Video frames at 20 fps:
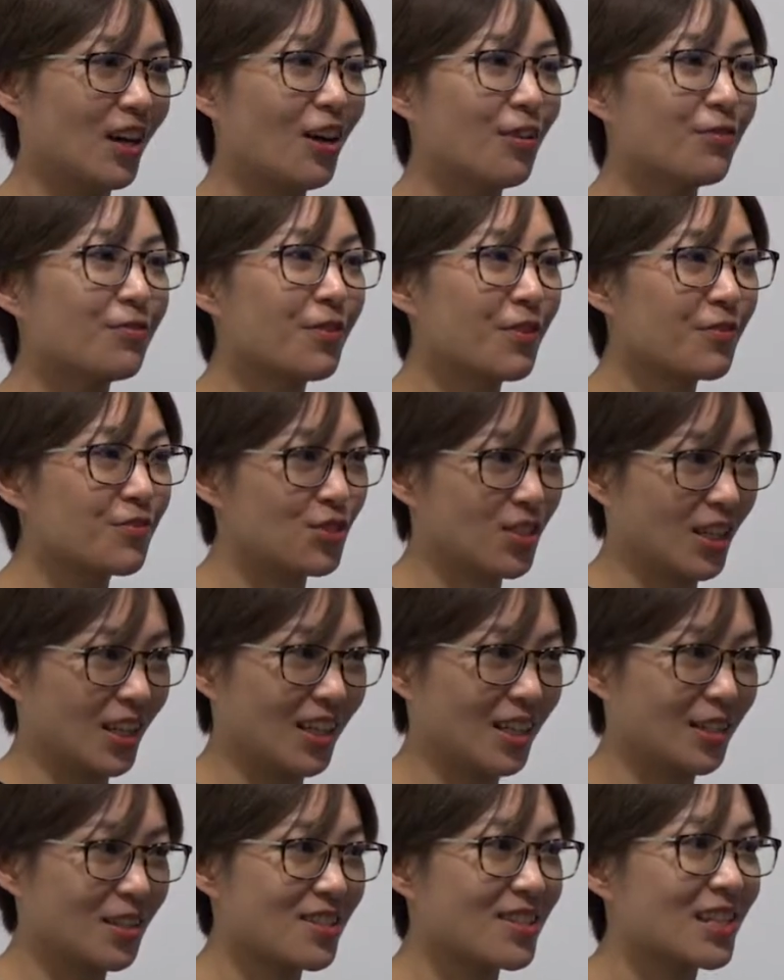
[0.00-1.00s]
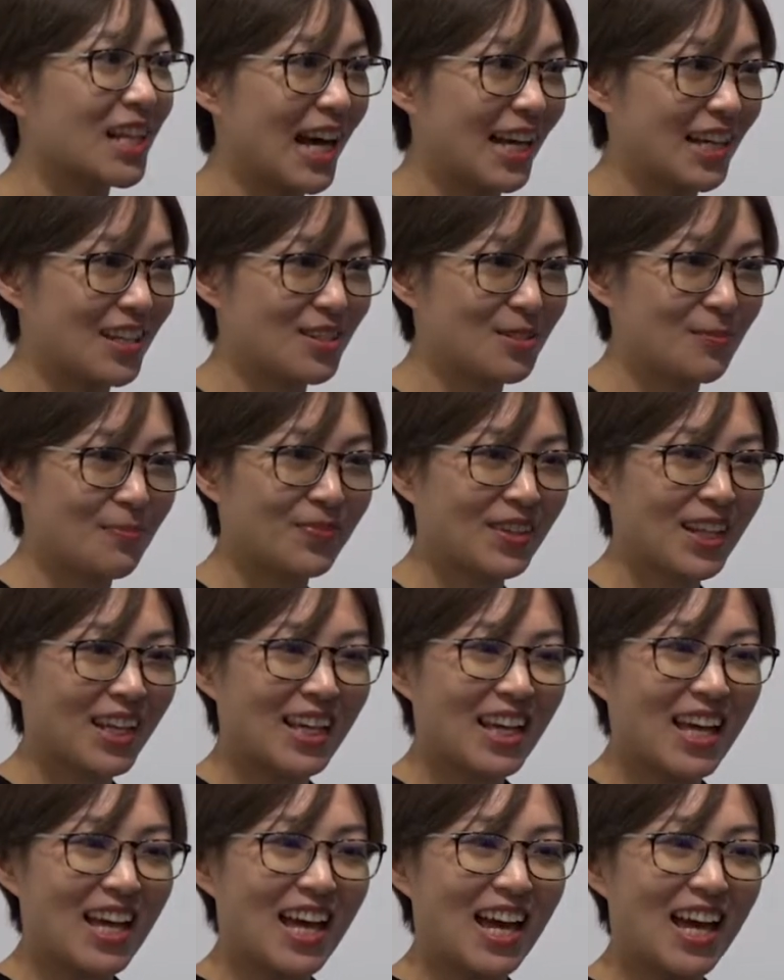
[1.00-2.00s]
50
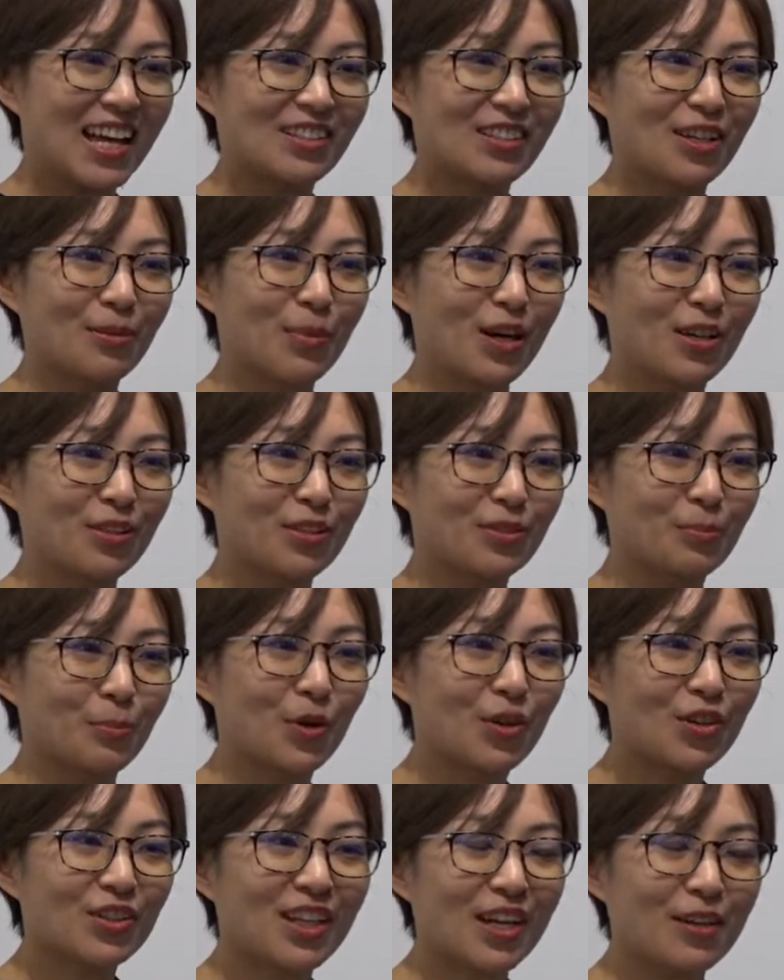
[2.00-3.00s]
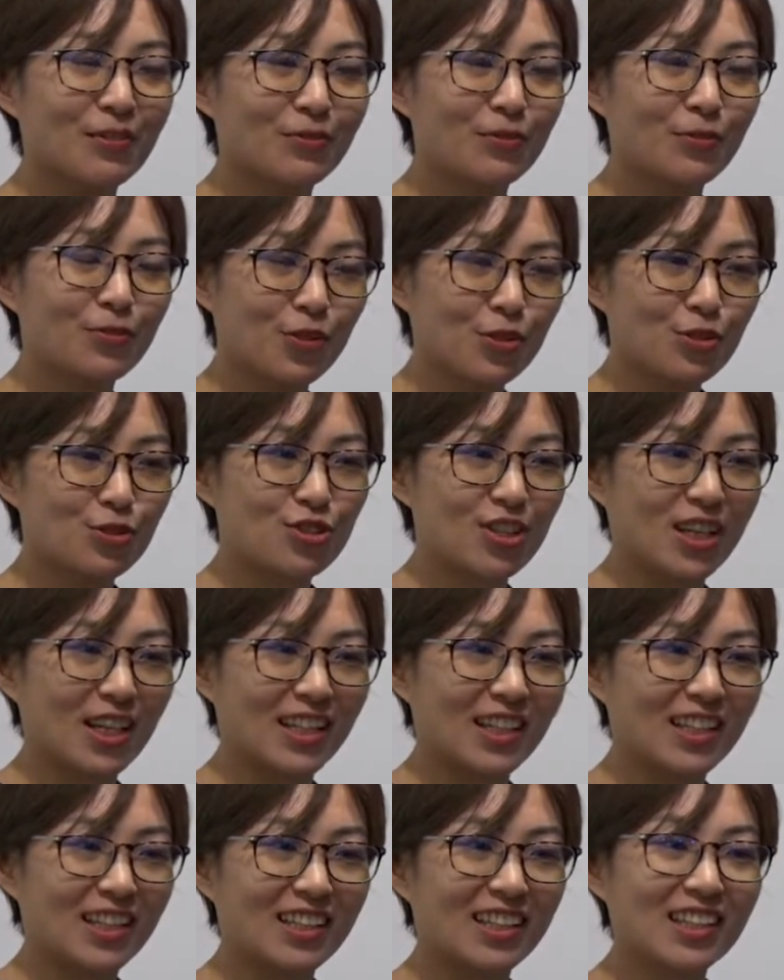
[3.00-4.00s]
slides and about more than
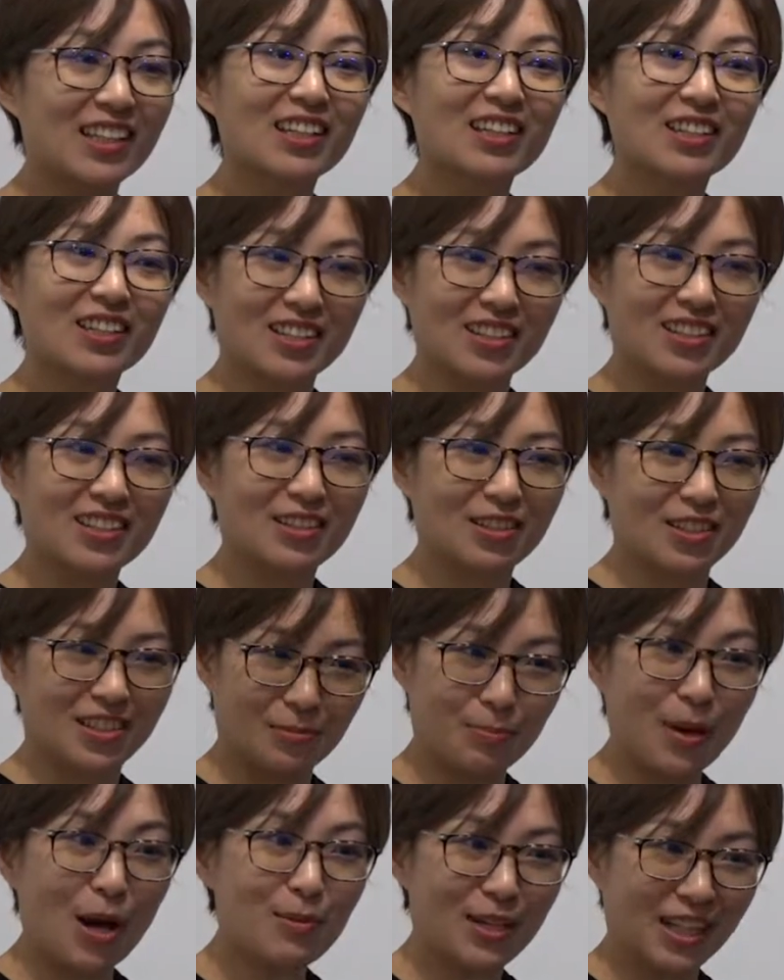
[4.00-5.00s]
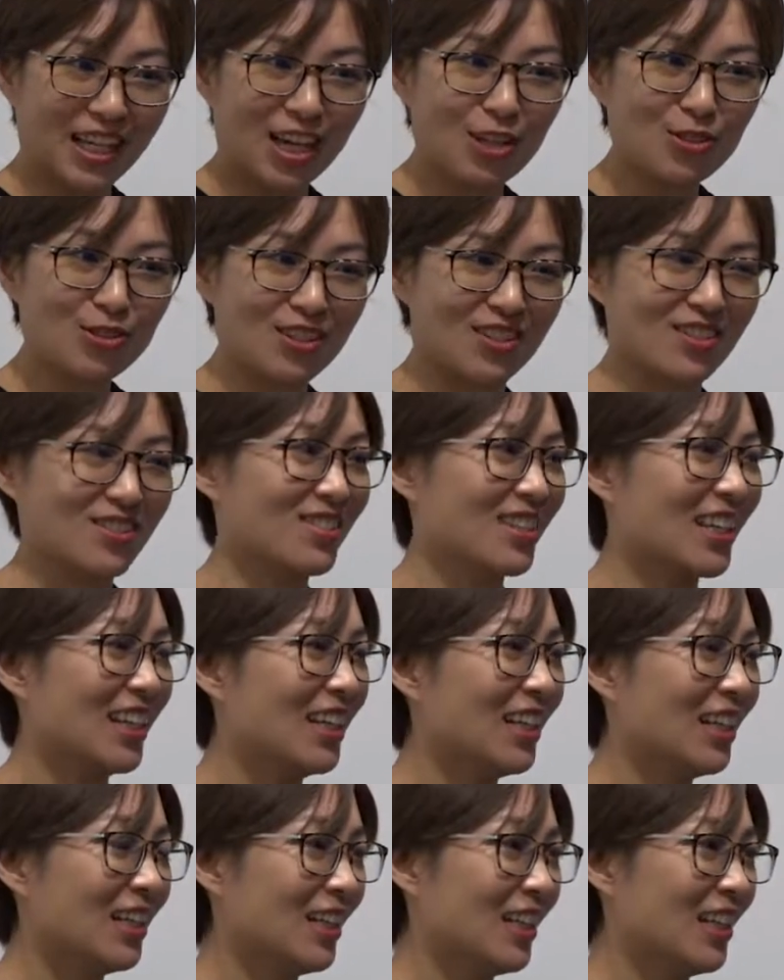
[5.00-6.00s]
40 publications.
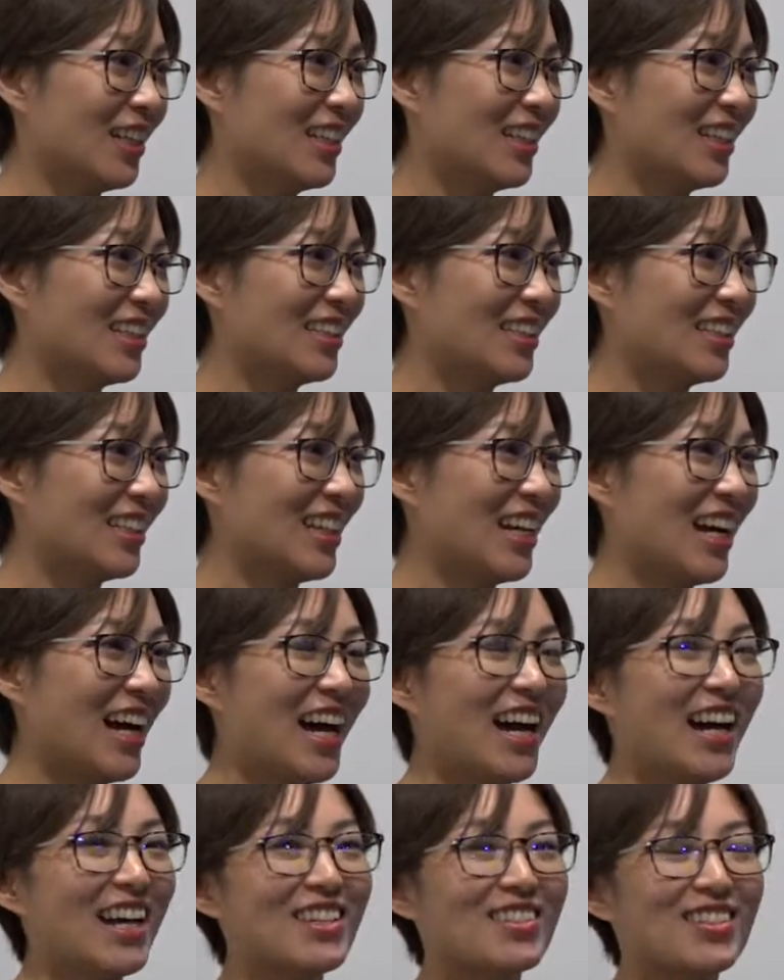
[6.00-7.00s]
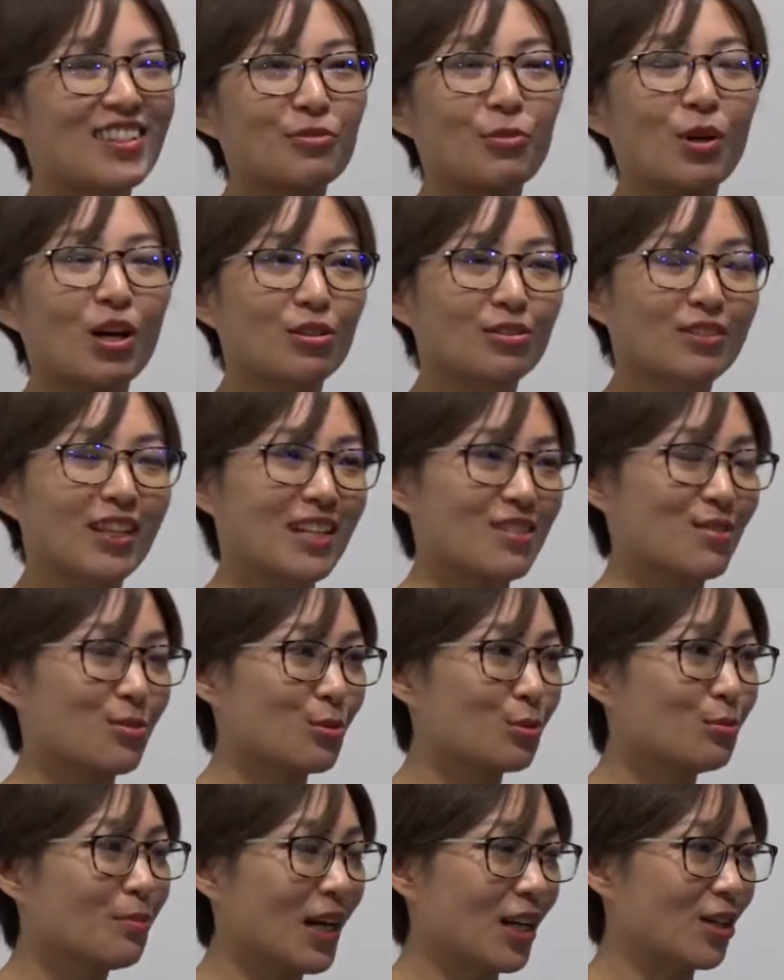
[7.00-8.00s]
I think, wow, that's
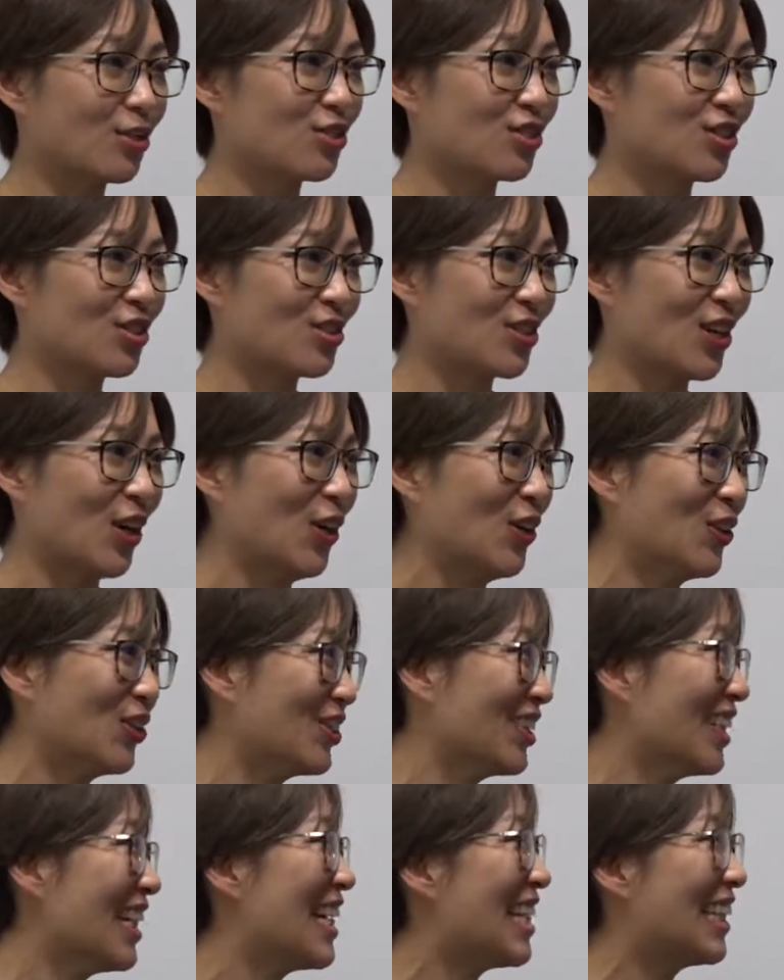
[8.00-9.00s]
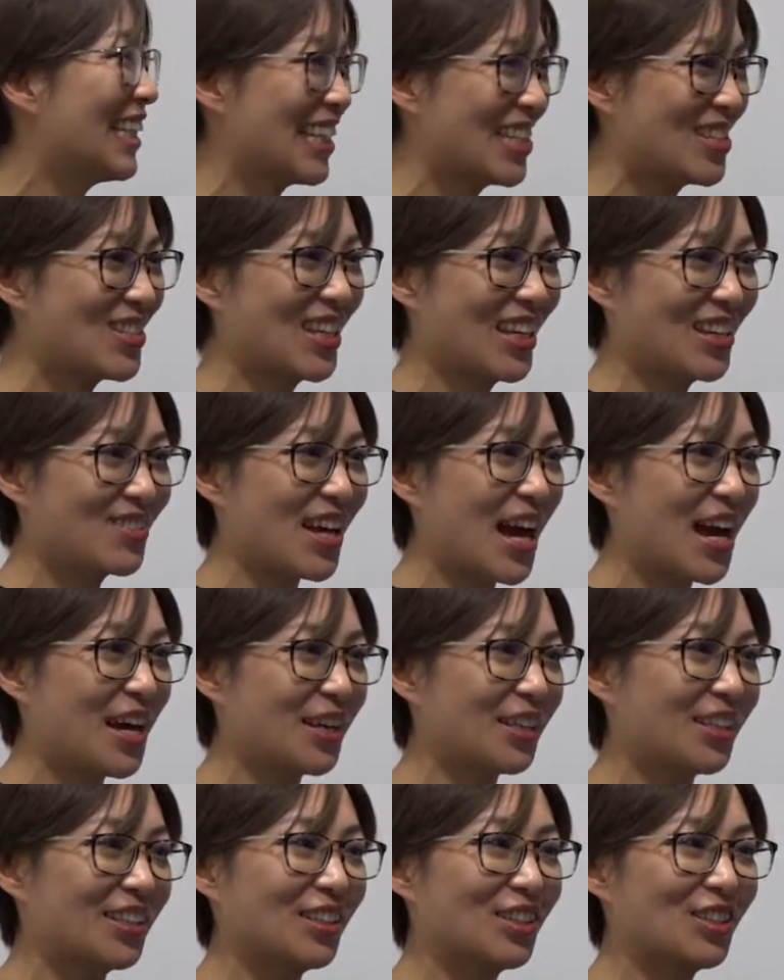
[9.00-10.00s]
too much. So these days
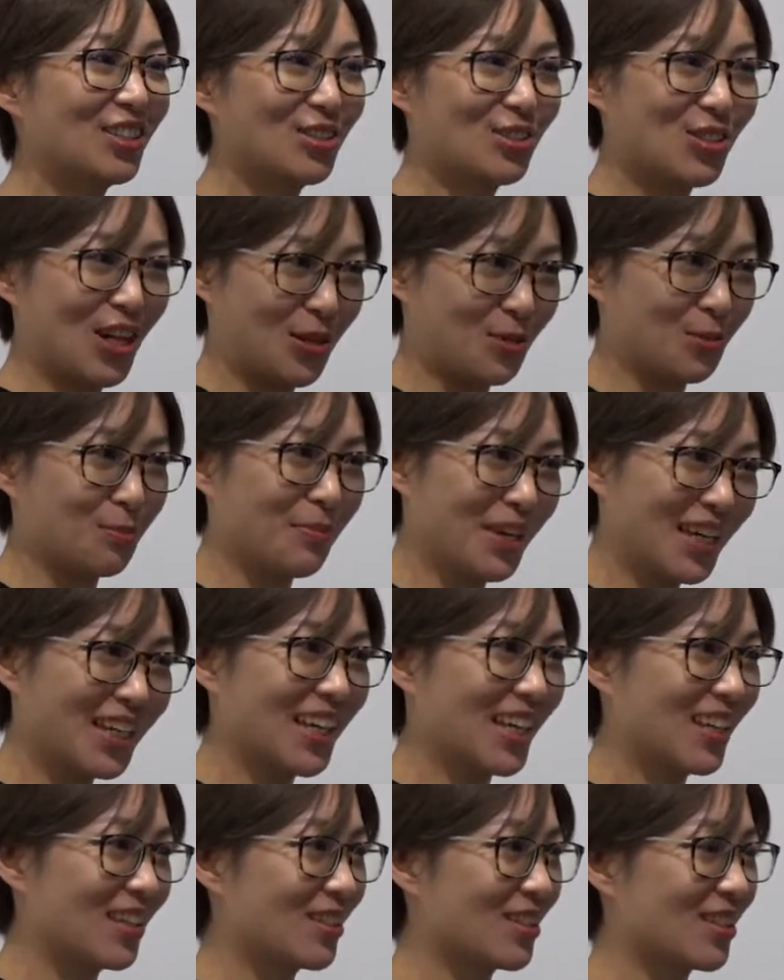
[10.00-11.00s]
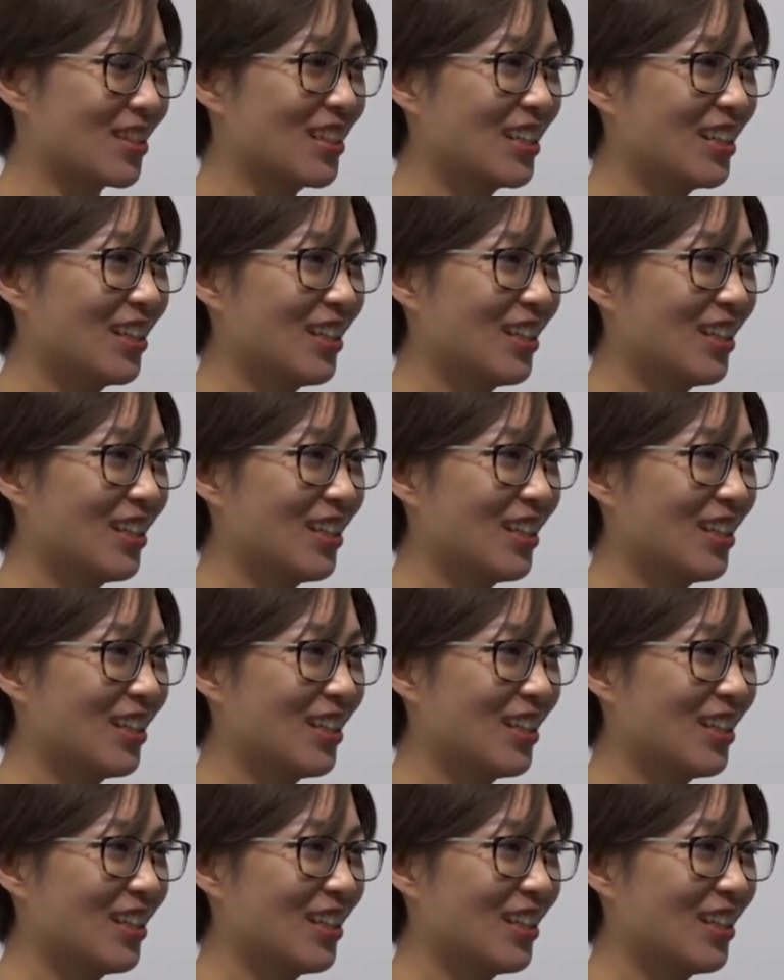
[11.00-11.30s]
I try to make it